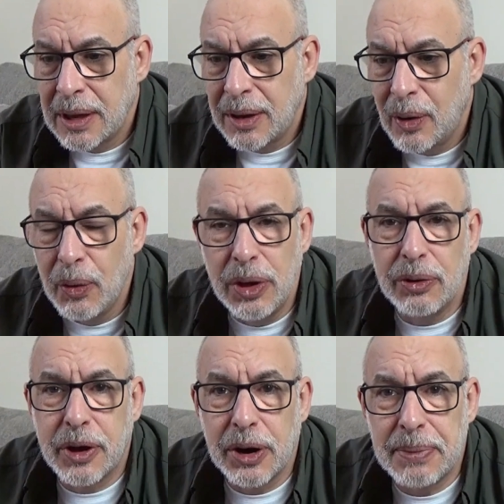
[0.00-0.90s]
all you
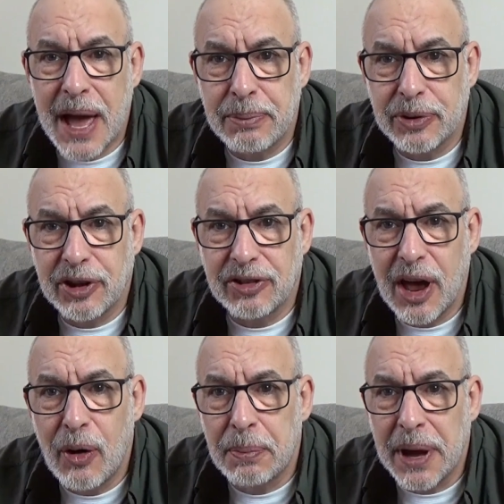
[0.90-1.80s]
can be able to
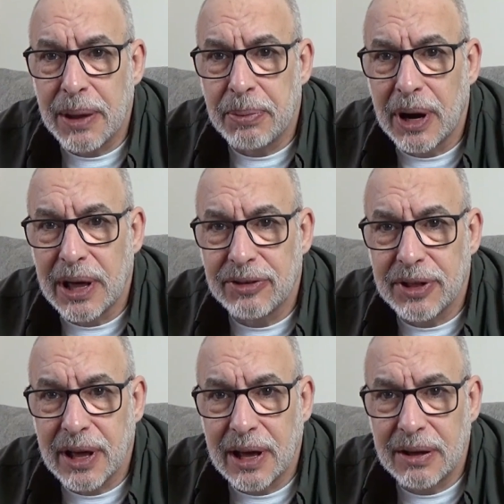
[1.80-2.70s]
tell people is
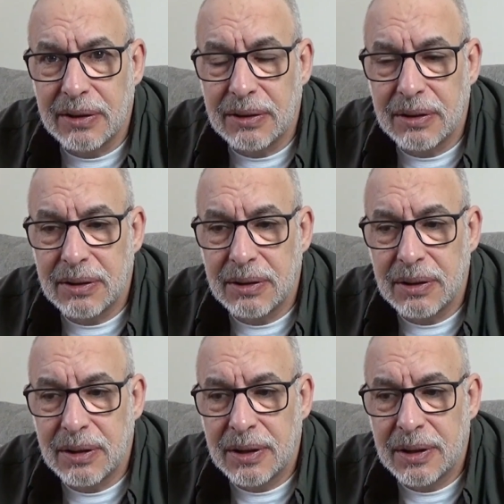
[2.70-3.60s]
that
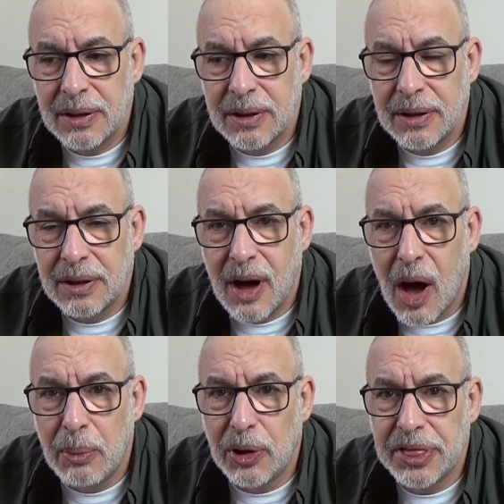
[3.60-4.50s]

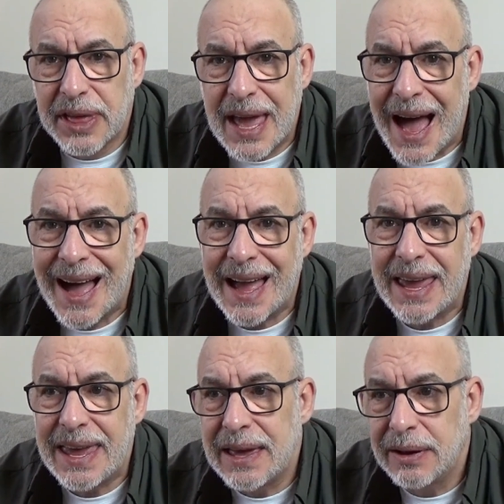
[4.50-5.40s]
I'm on the
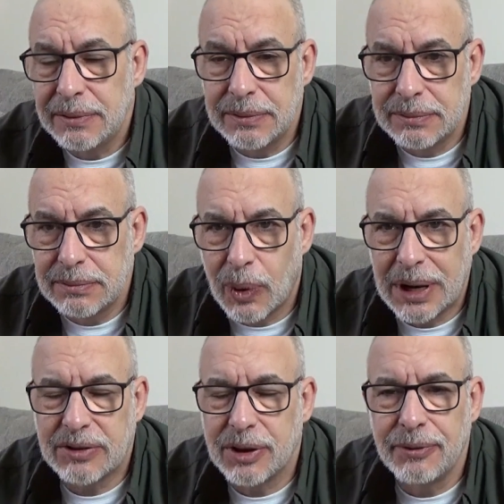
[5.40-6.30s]

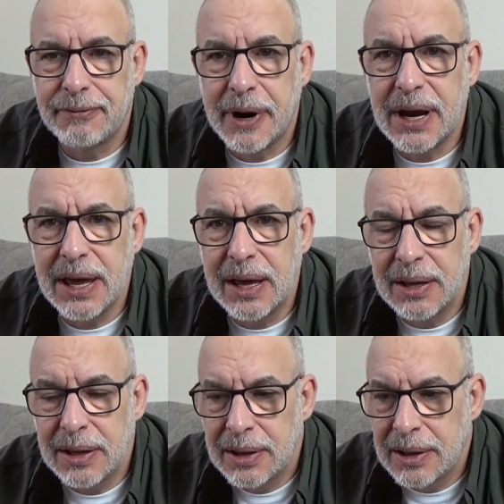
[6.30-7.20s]
A123,
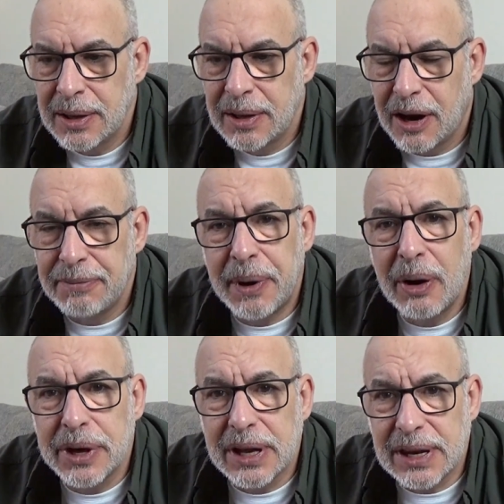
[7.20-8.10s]
I've
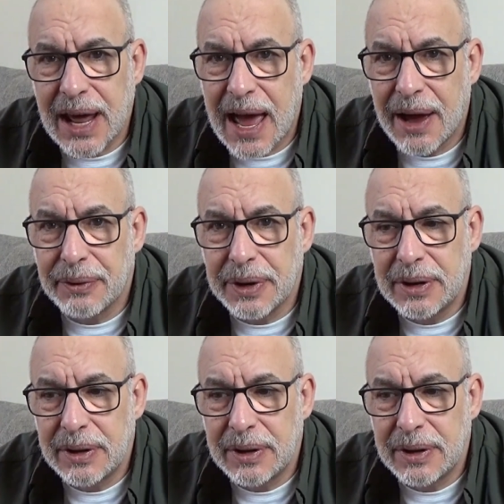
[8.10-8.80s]
broken down,